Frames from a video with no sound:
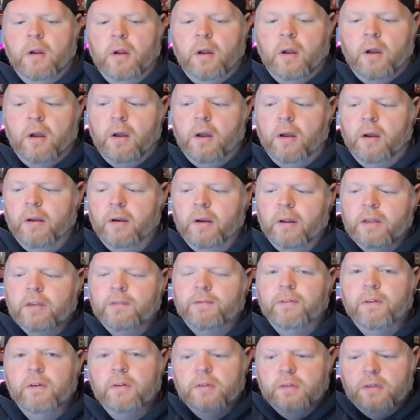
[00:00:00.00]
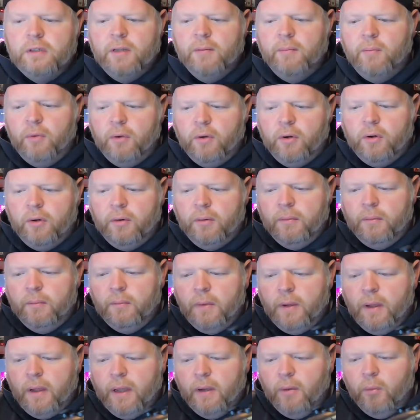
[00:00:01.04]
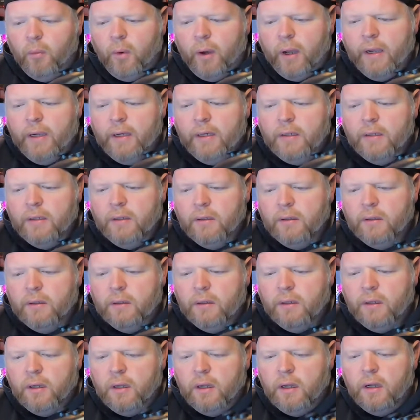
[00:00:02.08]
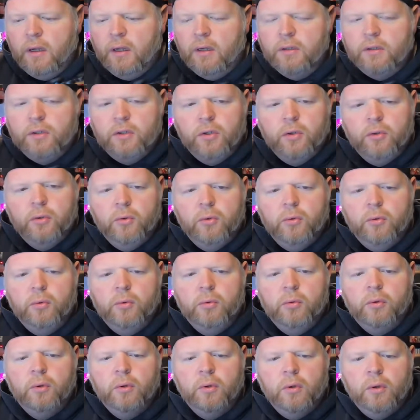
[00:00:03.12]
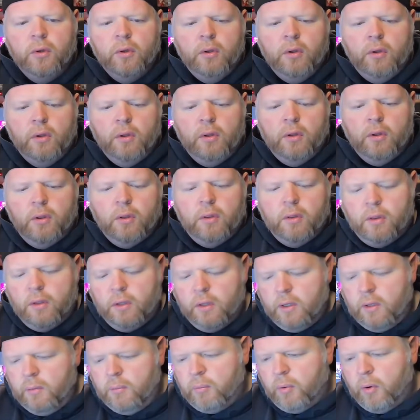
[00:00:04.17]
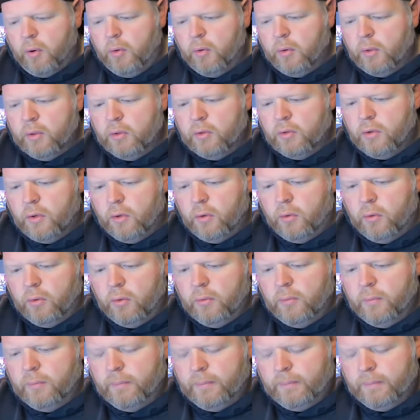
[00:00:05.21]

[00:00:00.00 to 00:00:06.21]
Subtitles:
It does feel similar in weight to the Pro controller.